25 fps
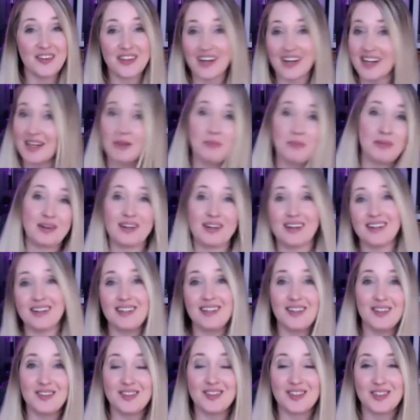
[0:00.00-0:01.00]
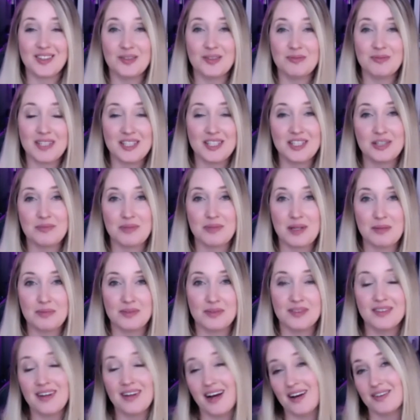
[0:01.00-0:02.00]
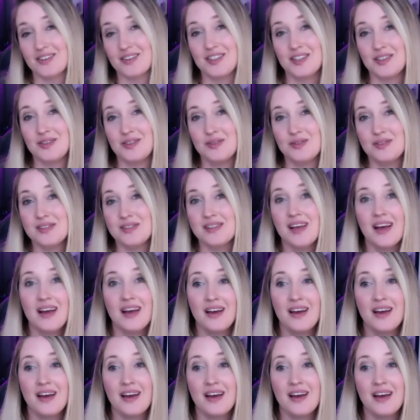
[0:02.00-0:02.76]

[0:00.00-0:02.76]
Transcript: that I can put onto YouTube, teaching people how to use